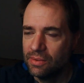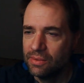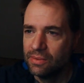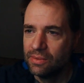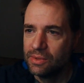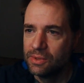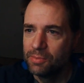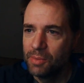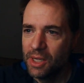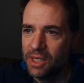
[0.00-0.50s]

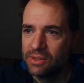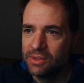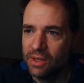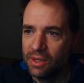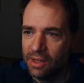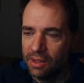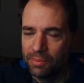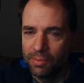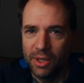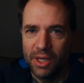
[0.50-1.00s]
space on
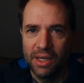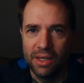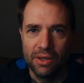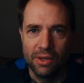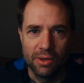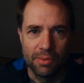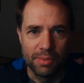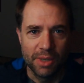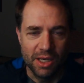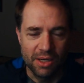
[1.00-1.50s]
the plane,
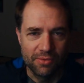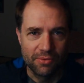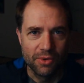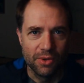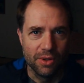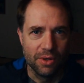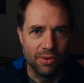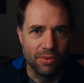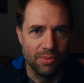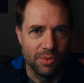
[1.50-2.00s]
you're paying for
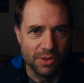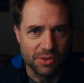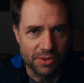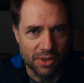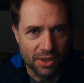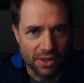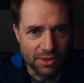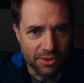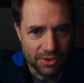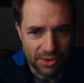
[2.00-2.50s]
the
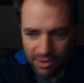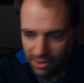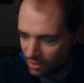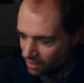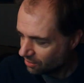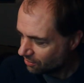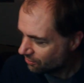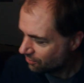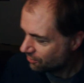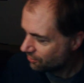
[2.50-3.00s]
result
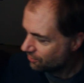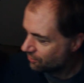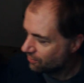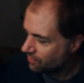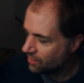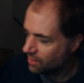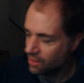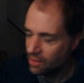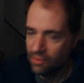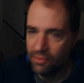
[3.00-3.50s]
of
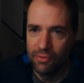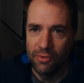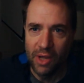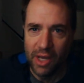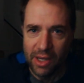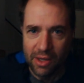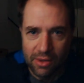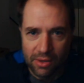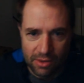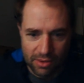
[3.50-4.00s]
the
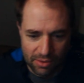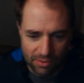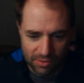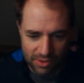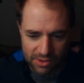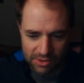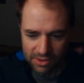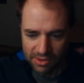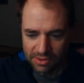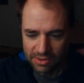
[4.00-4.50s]
flight,
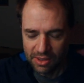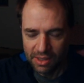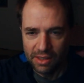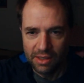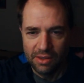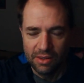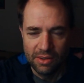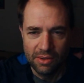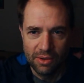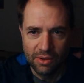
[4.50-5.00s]
which is that
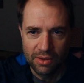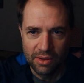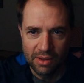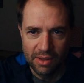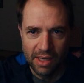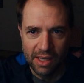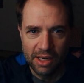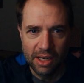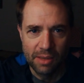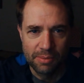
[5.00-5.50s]
you'll
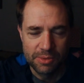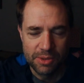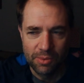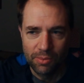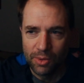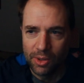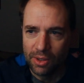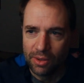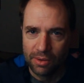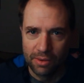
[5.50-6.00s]
end up
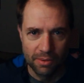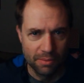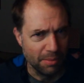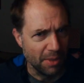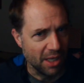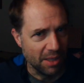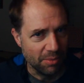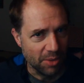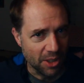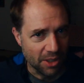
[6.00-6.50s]
somewhere,
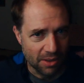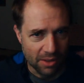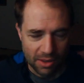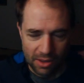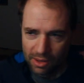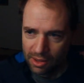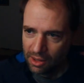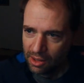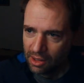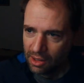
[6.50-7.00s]
maybe.
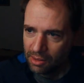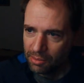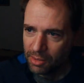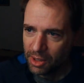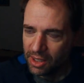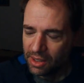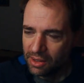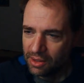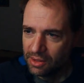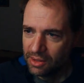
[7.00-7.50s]

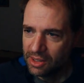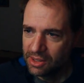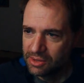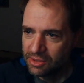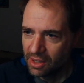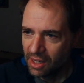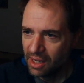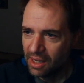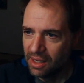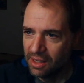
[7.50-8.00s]
But this
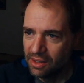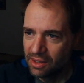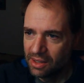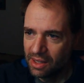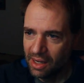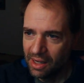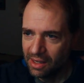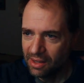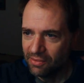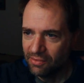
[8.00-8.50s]
guy kind of